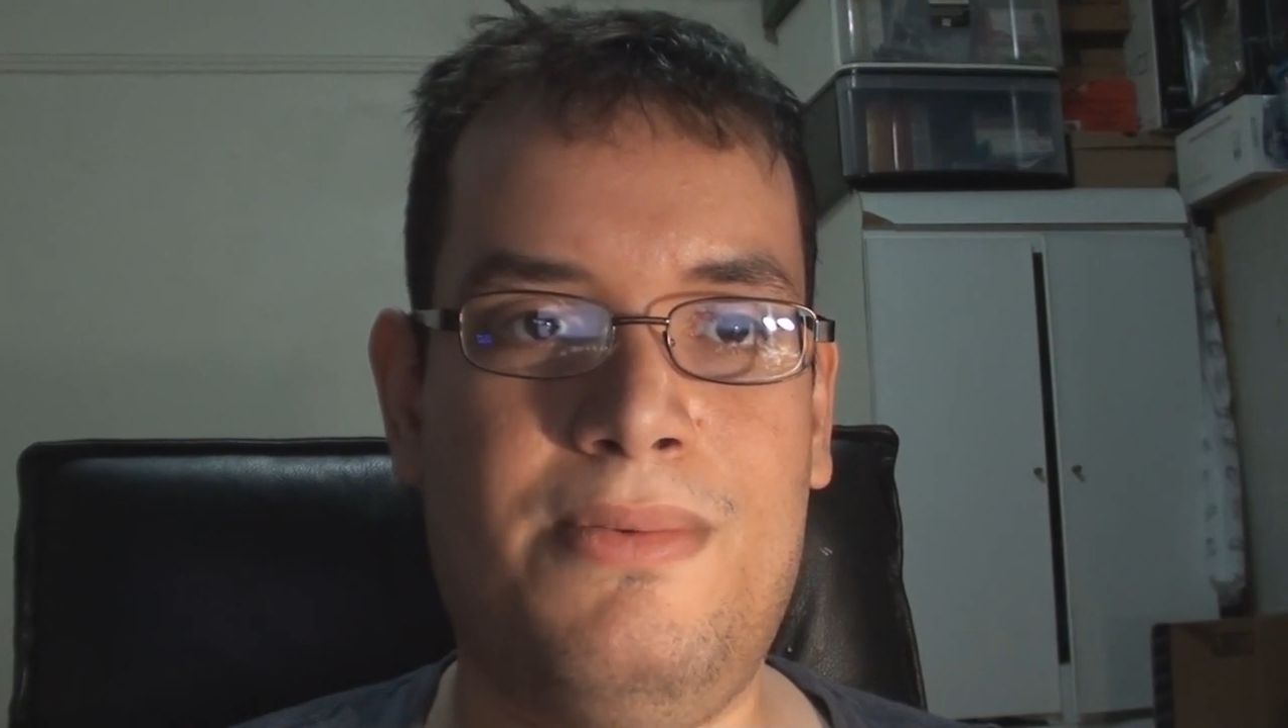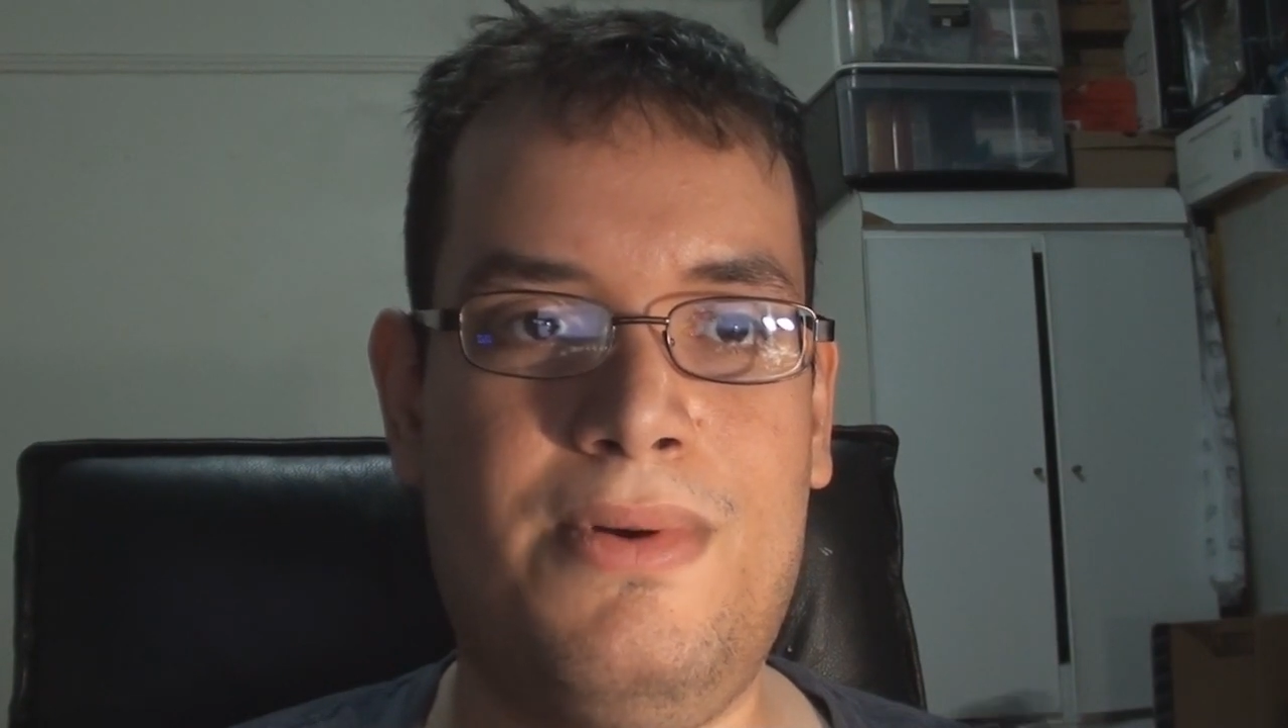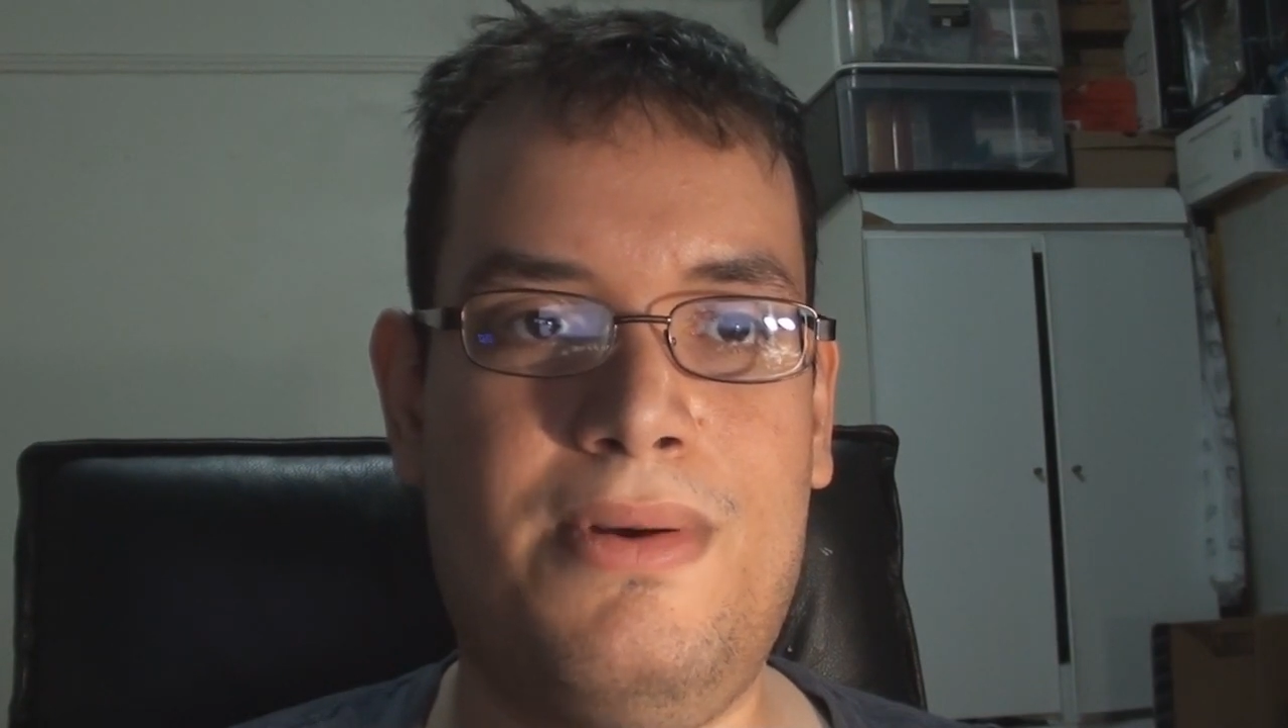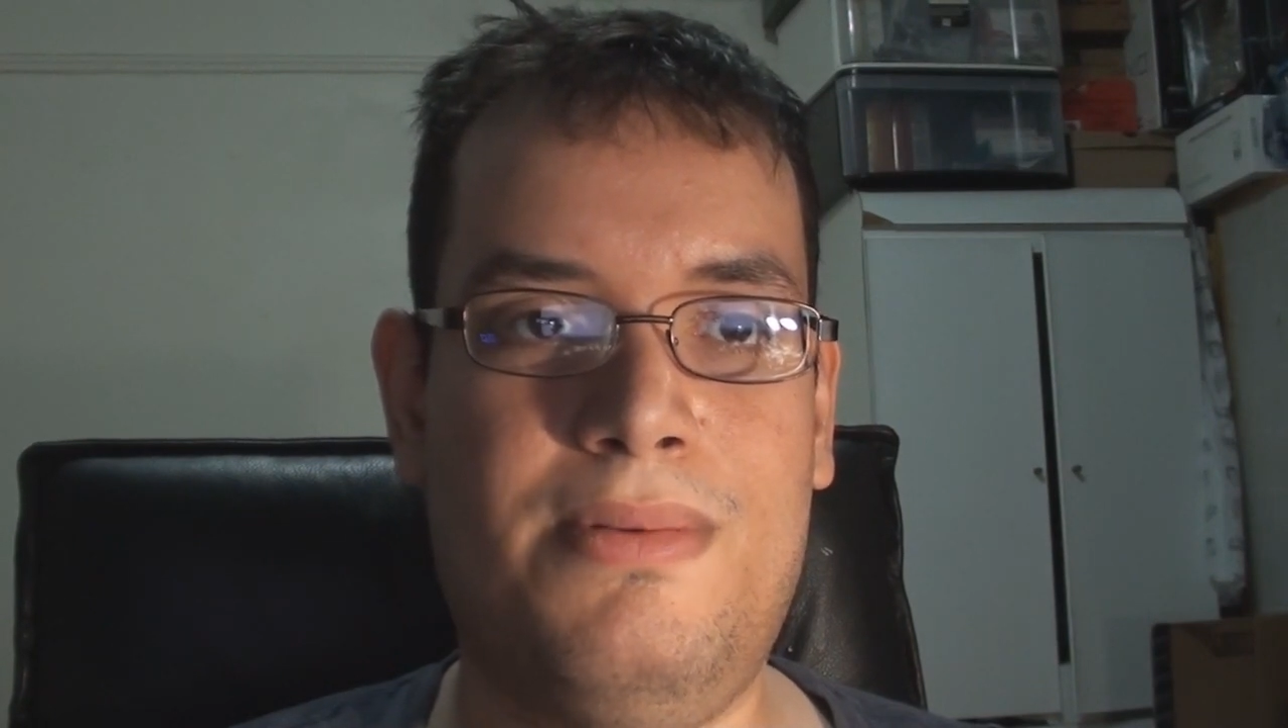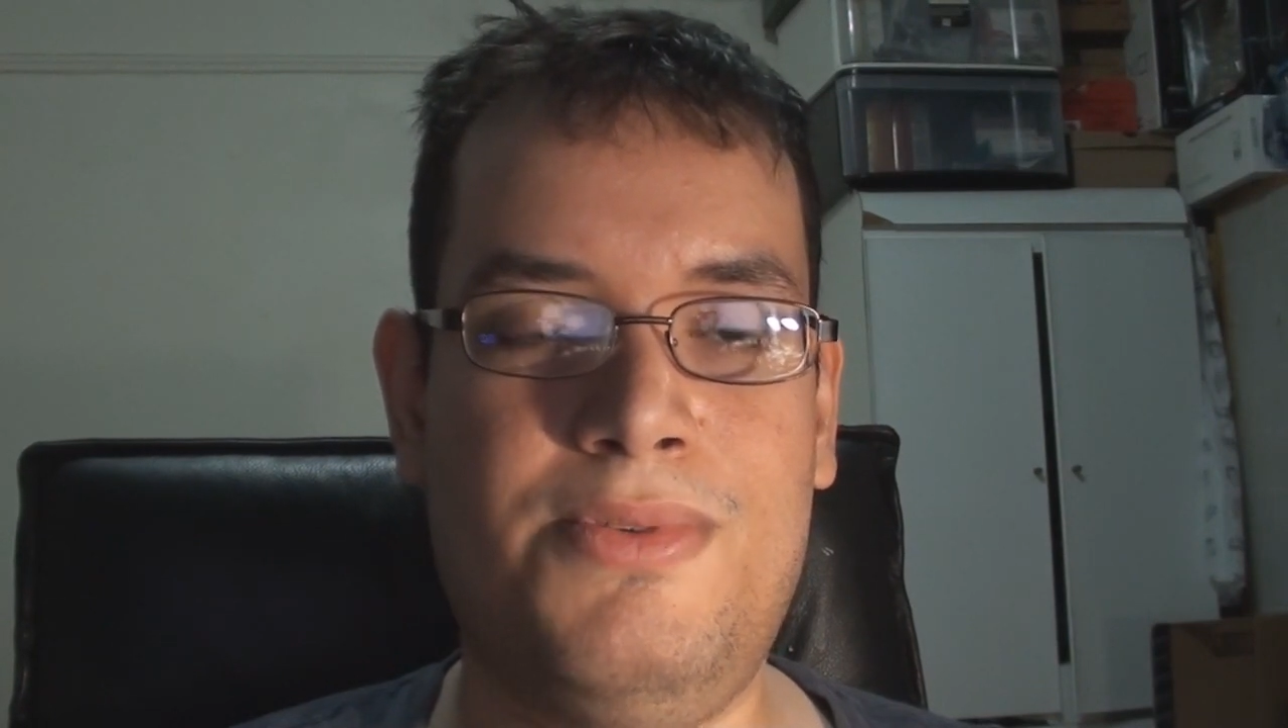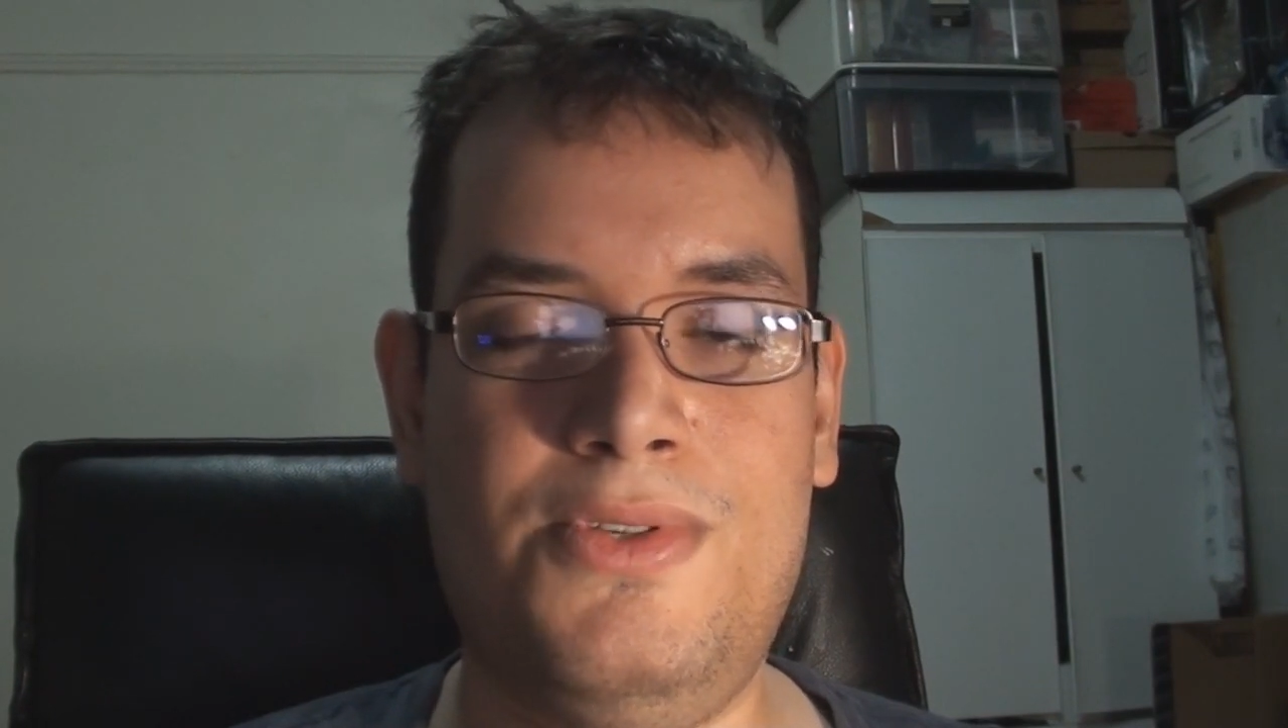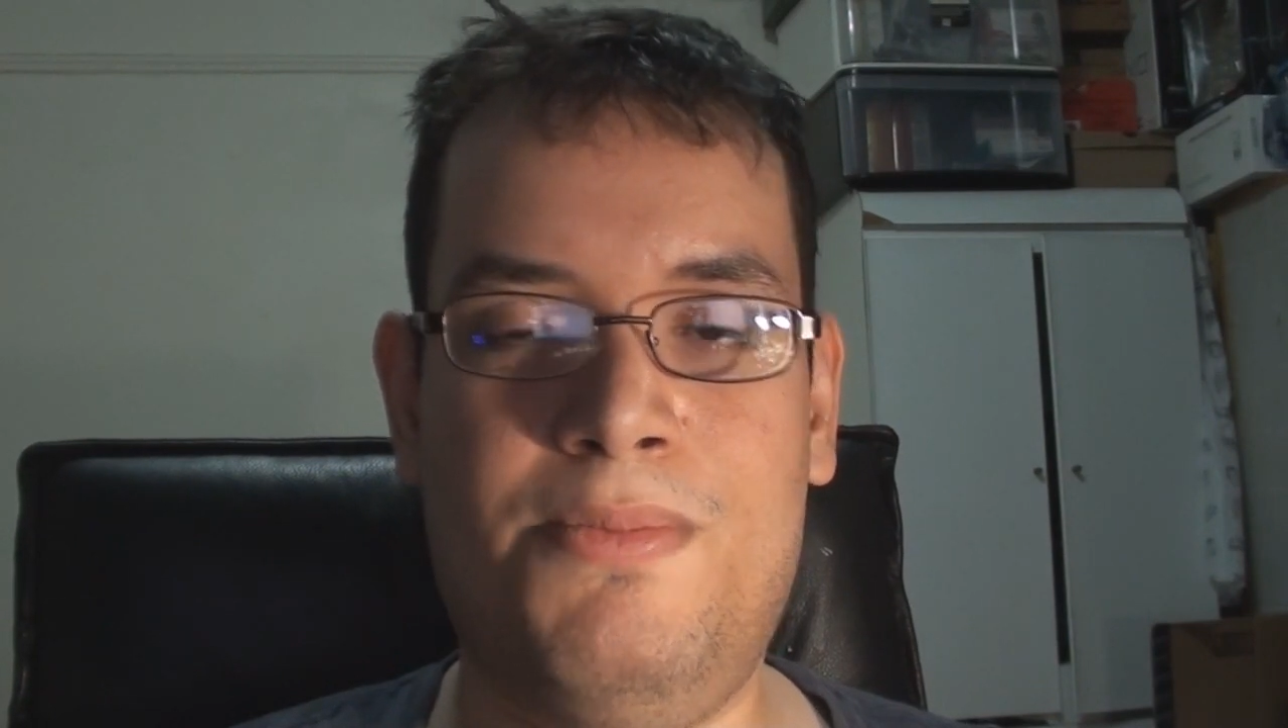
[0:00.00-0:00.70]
where